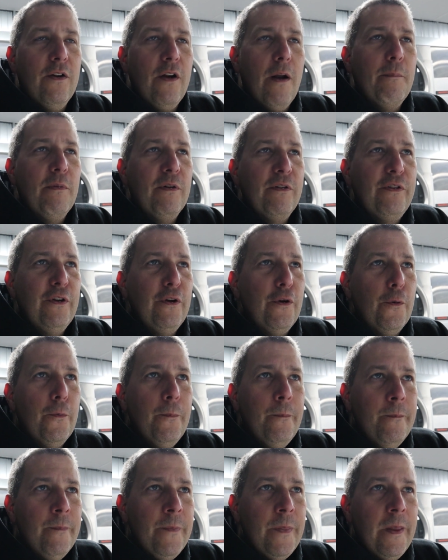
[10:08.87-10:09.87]
number
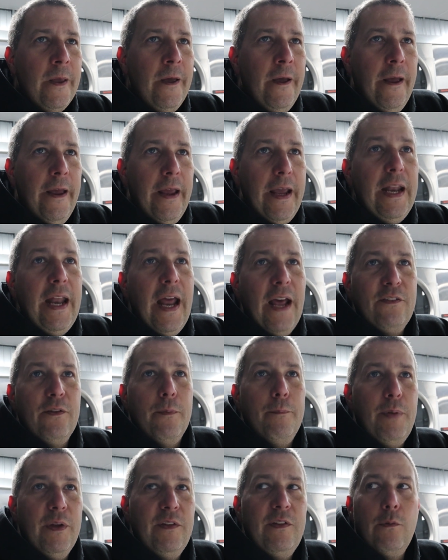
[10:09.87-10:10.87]
2, it has a
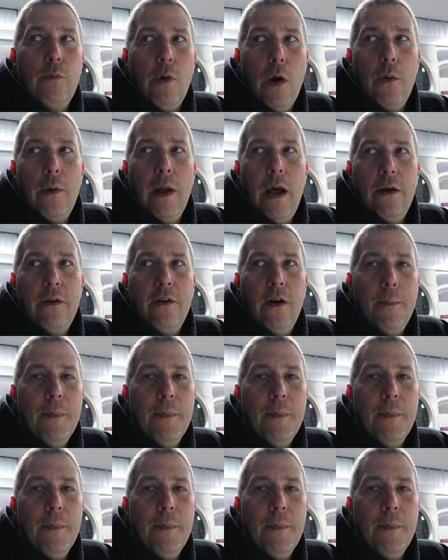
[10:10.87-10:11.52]
busy road out here.